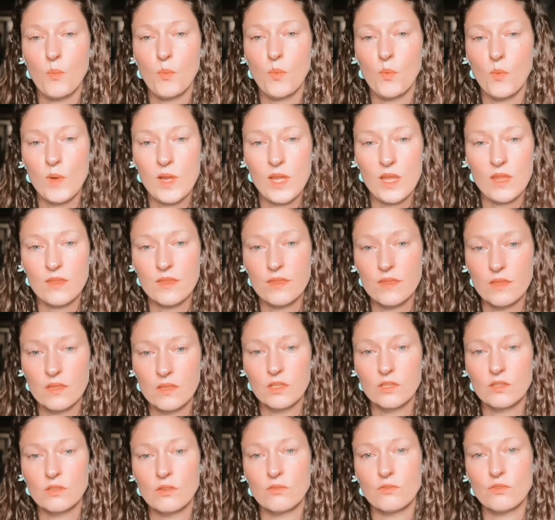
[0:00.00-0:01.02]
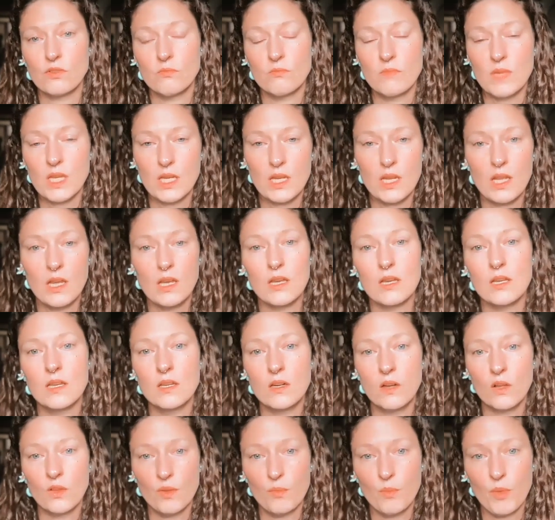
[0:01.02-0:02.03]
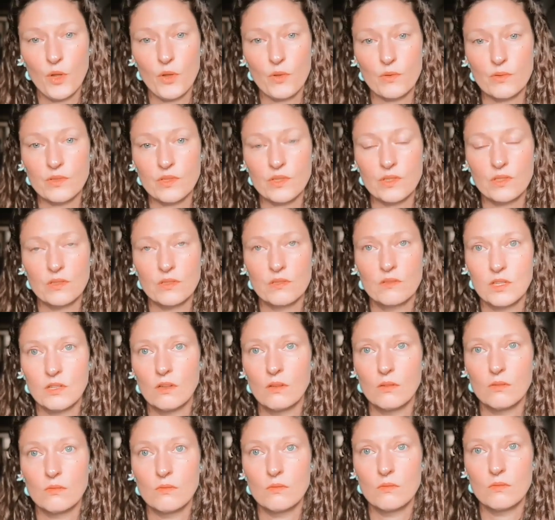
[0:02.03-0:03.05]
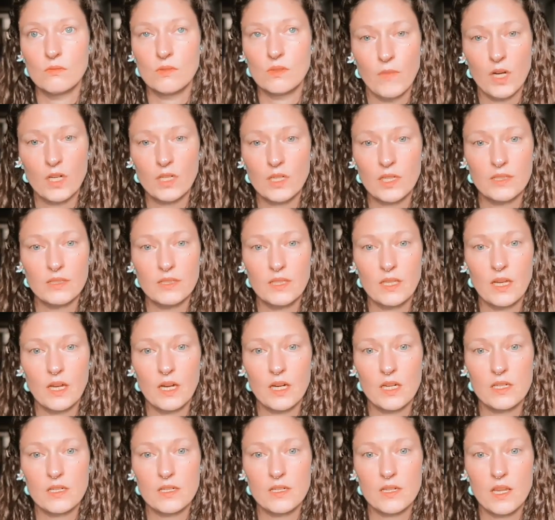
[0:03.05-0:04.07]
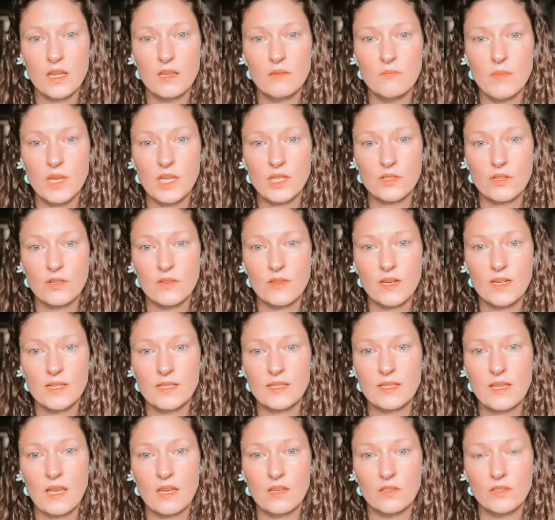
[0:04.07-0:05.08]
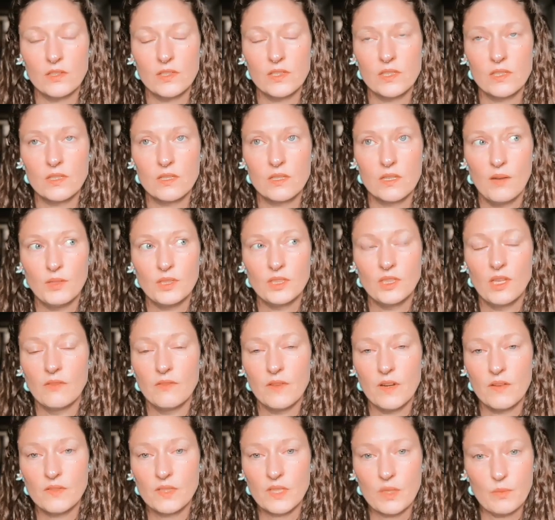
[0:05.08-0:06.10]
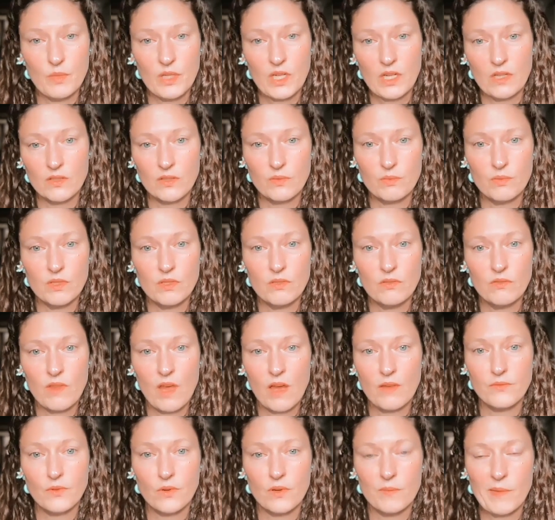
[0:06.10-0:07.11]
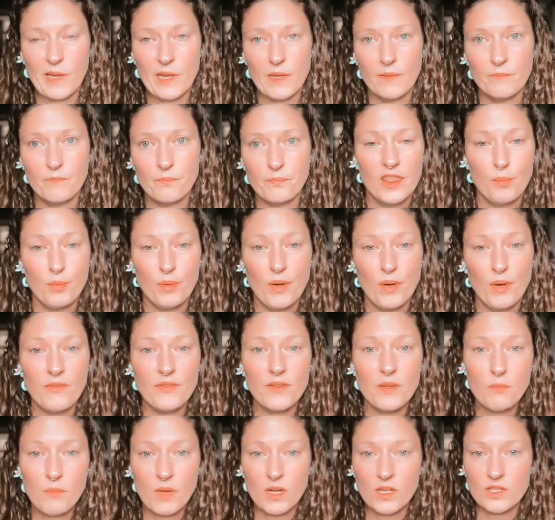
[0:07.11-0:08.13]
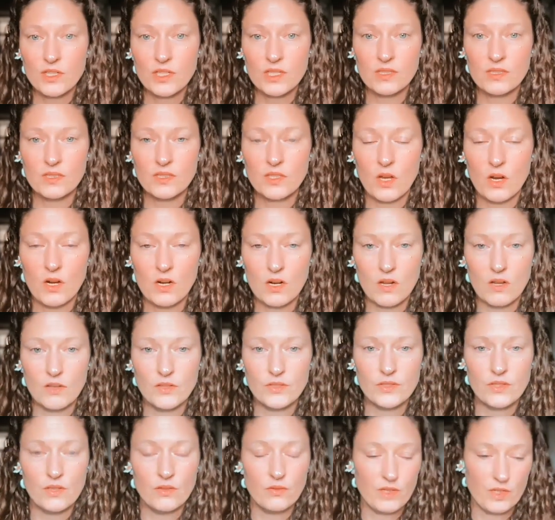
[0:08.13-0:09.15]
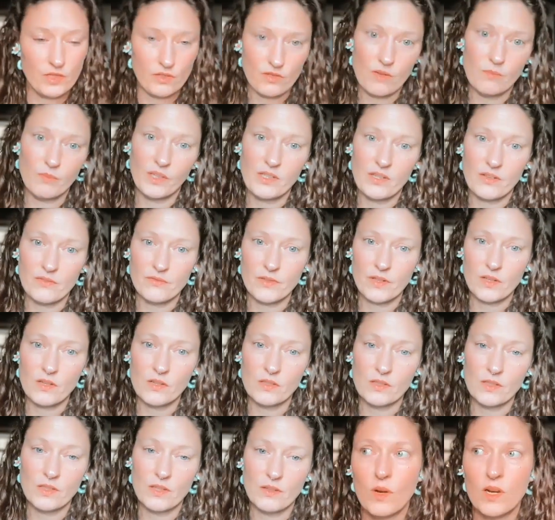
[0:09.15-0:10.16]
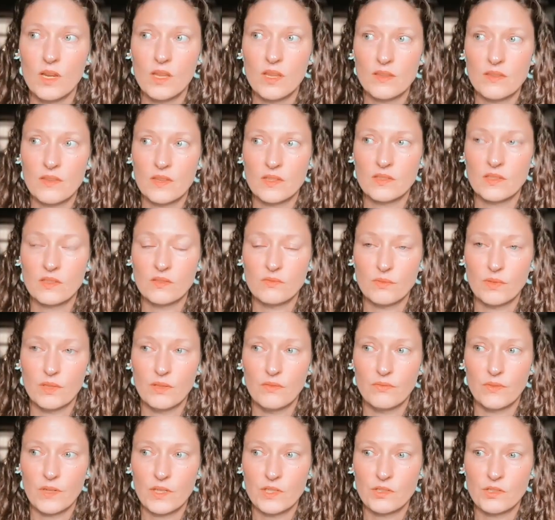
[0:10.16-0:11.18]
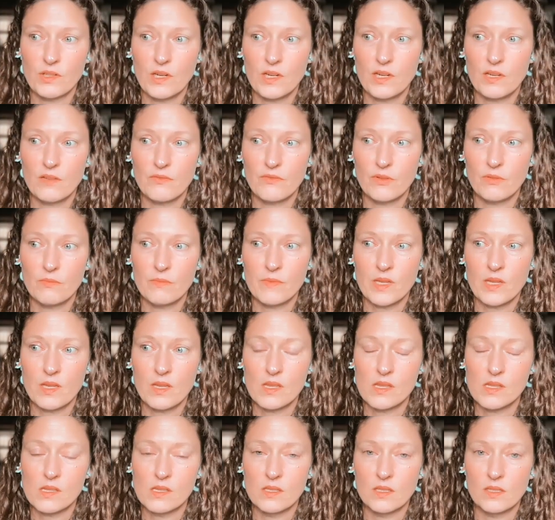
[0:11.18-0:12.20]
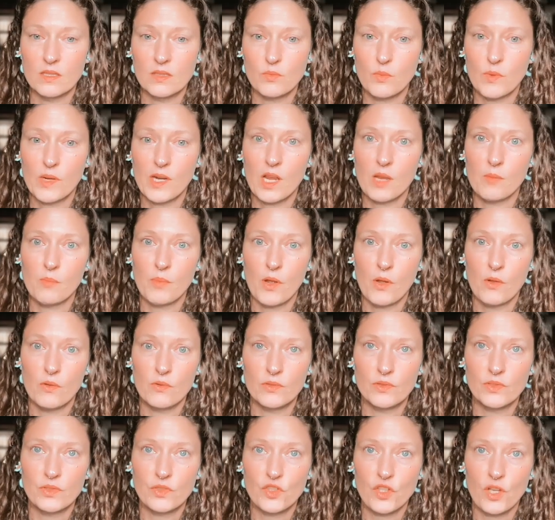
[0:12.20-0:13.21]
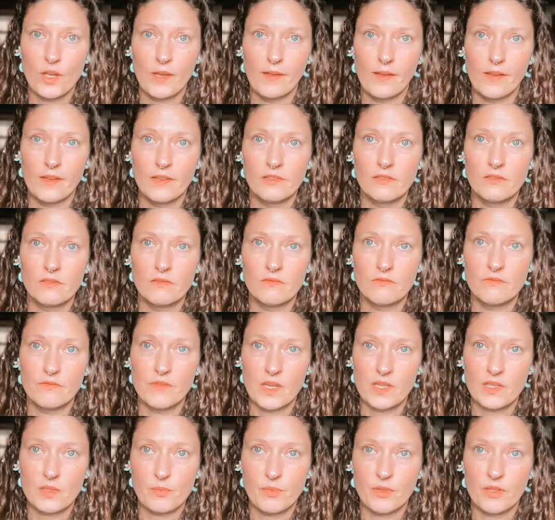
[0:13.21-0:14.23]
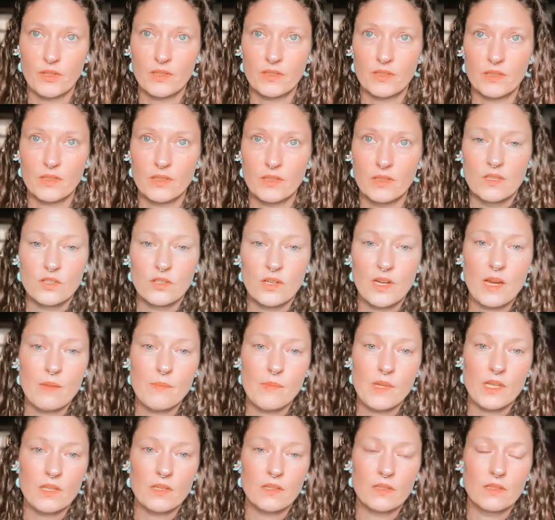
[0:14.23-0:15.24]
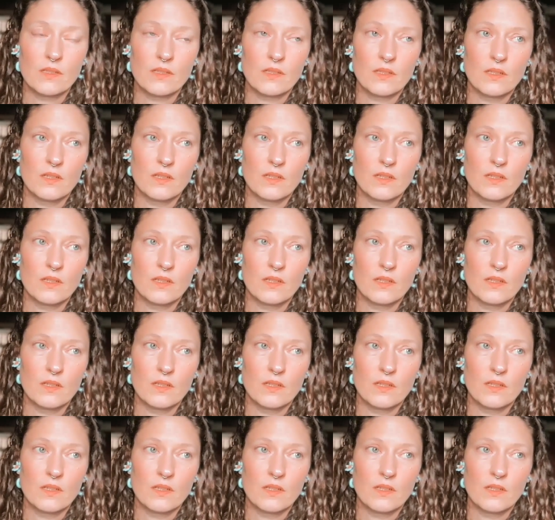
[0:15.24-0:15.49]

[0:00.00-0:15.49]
up with the social media and all the posts to market the art and make sure that it sells. I would love it if someone else would do that for me. The profit margins are also extremely difficult. One of the things that's really frustrating for me is when I post on Facebook ceramic